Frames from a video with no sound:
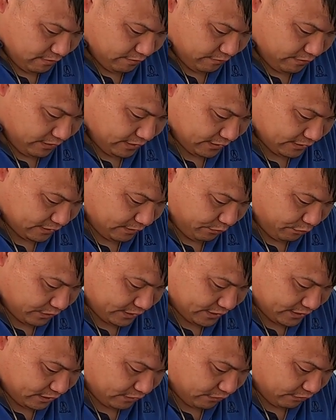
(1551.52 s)
What is it
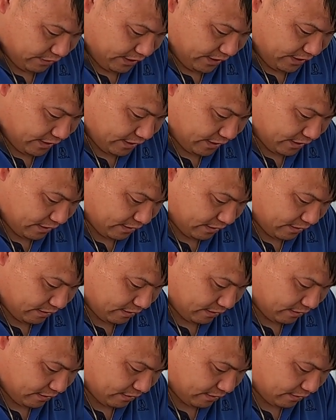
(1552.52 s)
with this thread?
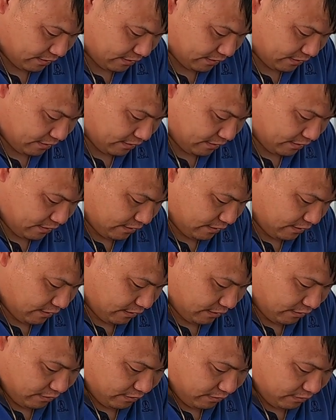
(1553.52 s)

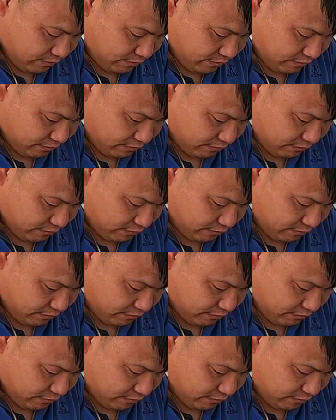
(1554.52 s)
Oh.